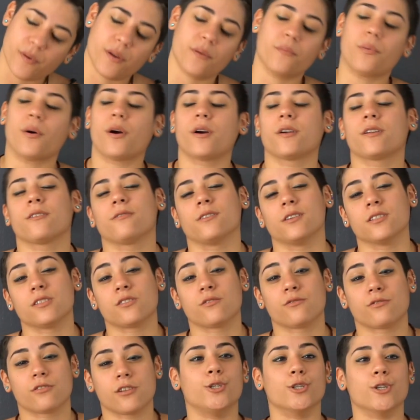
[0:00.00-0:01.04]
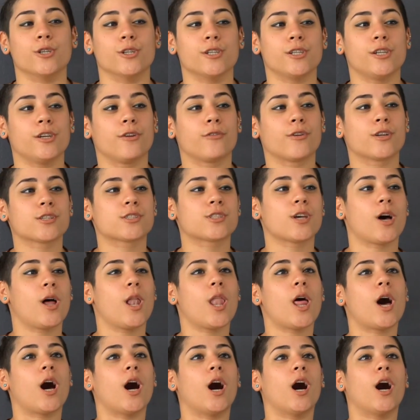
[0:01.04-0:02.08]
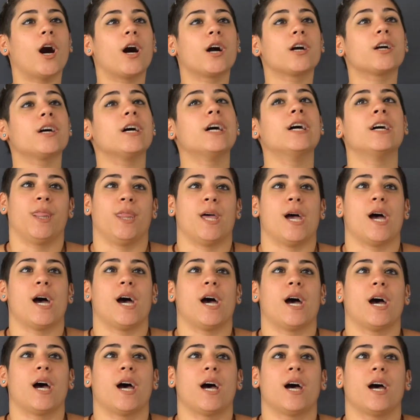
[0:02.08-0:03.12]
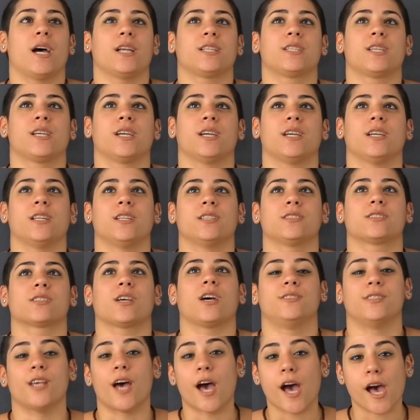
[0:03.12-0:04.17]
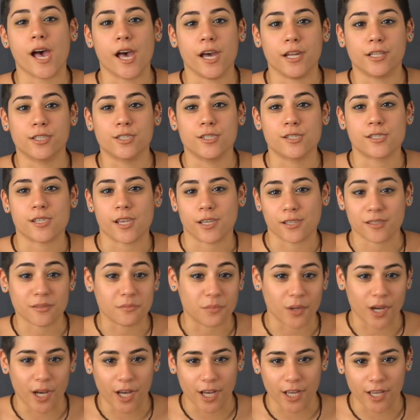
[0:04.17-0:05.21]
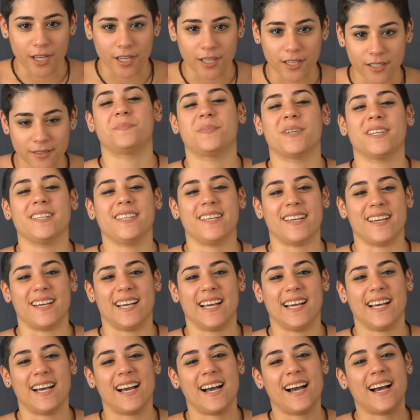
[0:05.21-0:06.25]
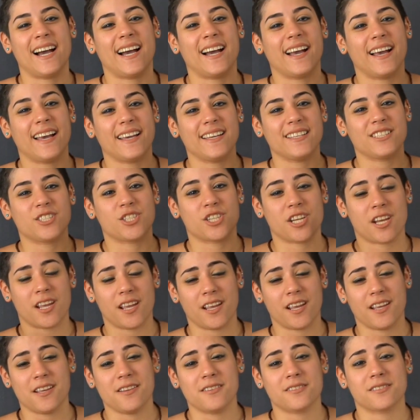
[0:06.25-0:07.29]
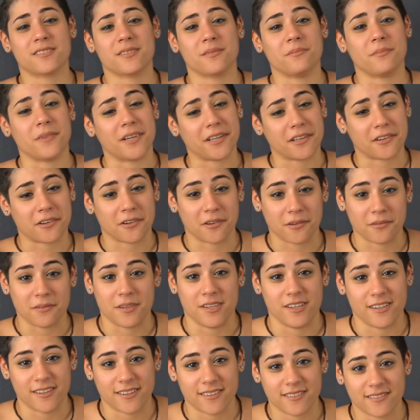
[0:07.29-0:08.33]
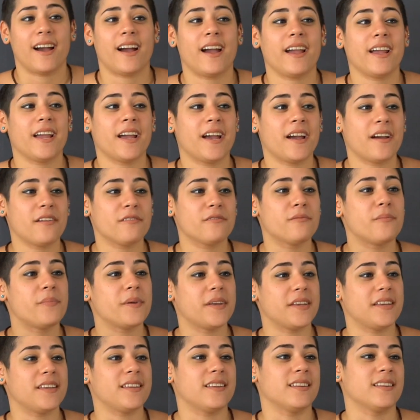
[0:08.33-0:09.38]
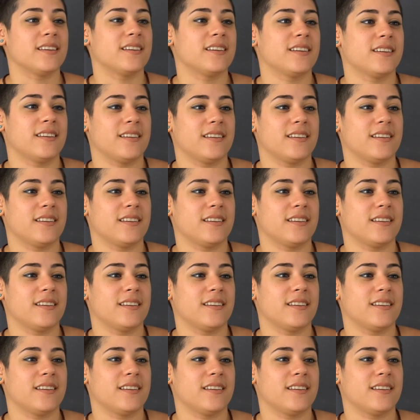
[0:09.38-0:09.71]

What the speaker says: been part of this journey for so long that it is sad to say goodbye. But yeah, I changed my career. I have been